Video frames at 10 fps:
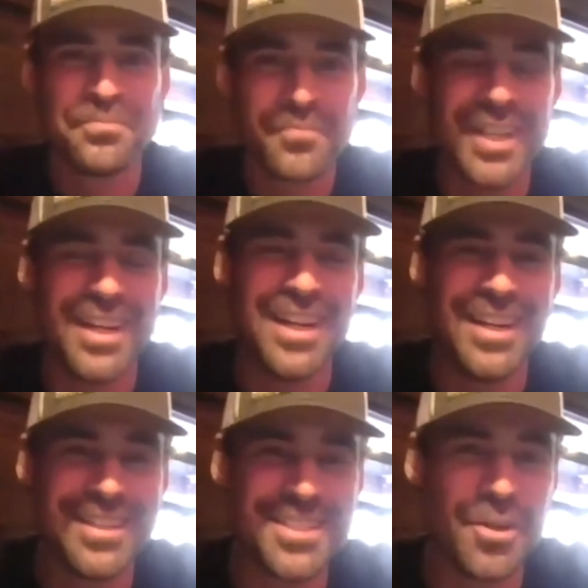Yeah,
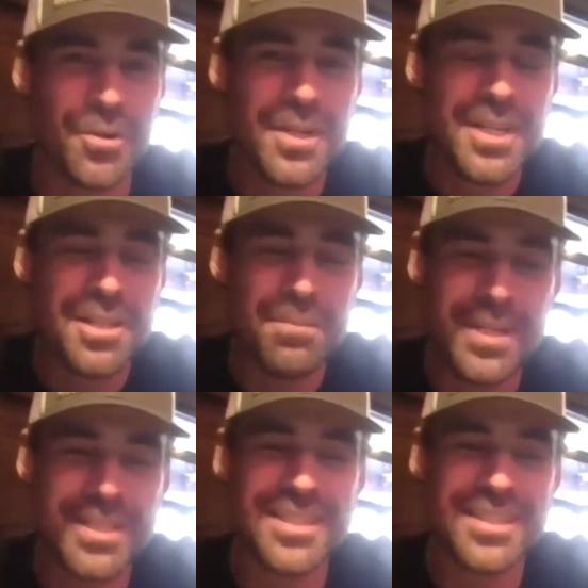so the
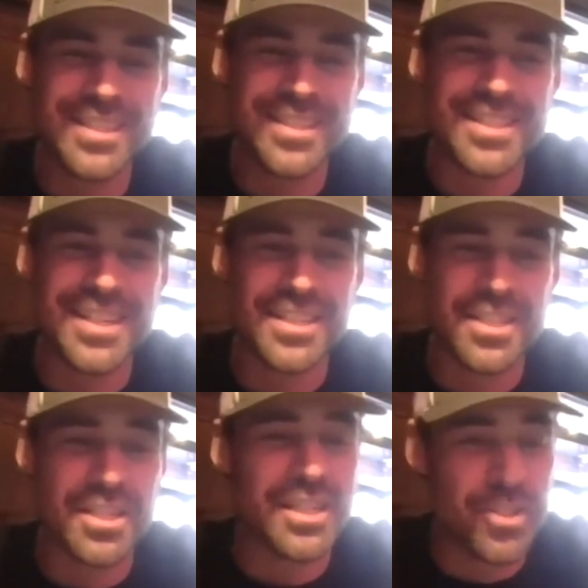pizza is
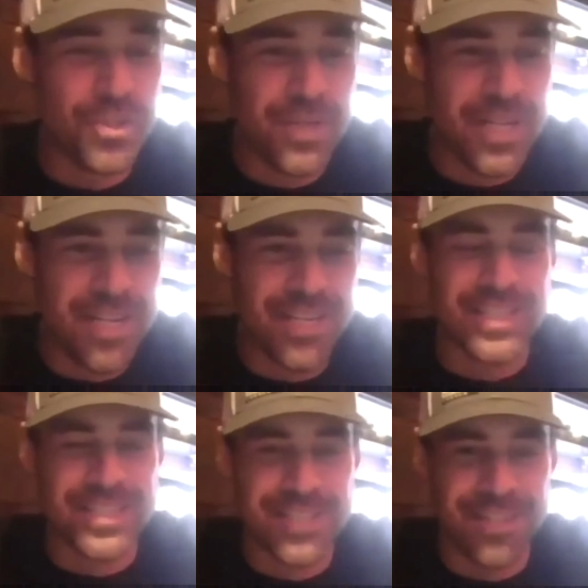it's unique,
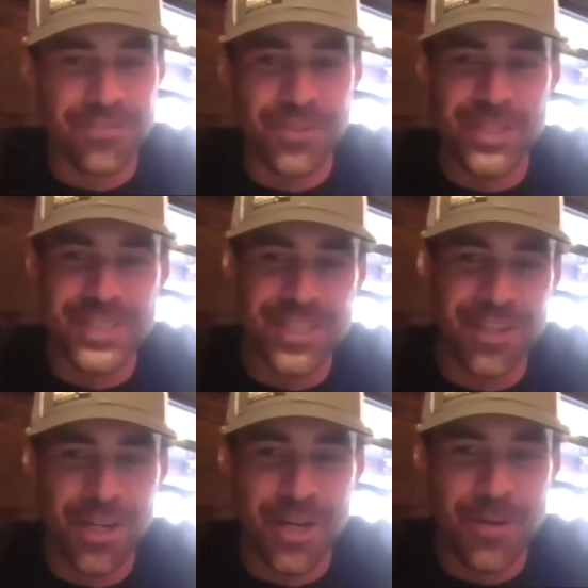it's different,
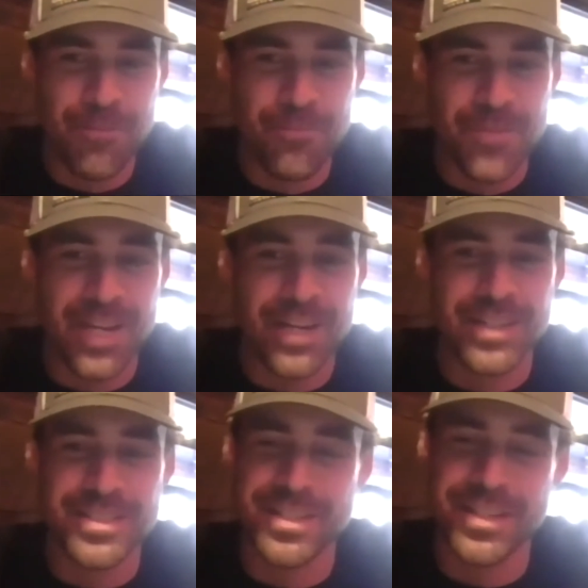and
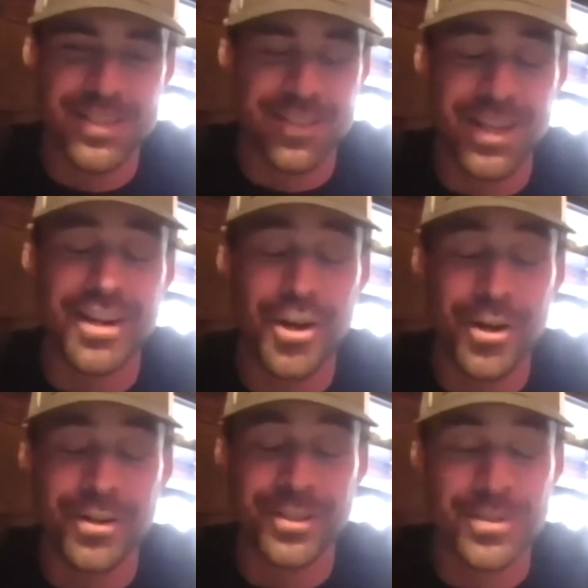it's a lot of
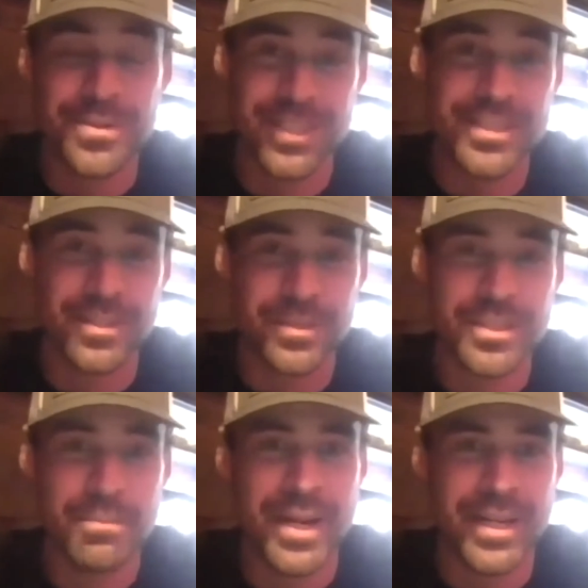heart goes into
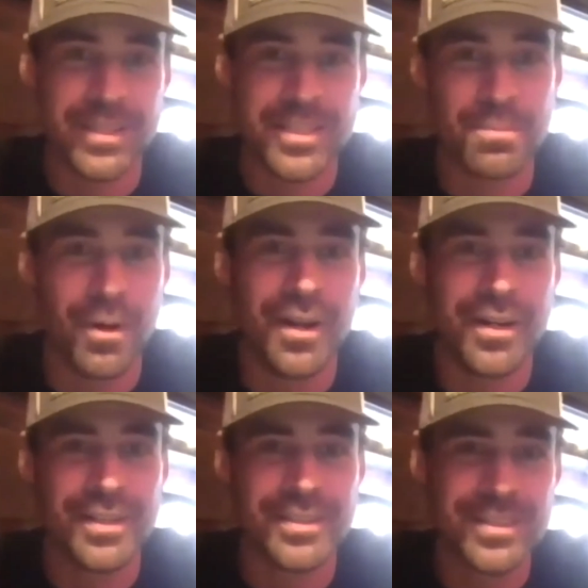making this
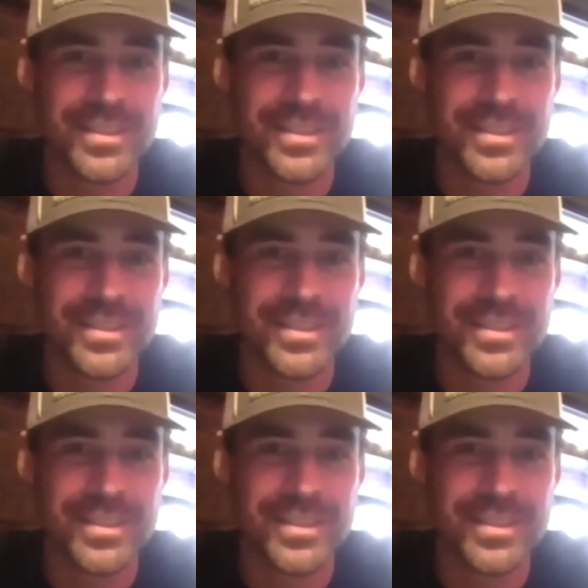product.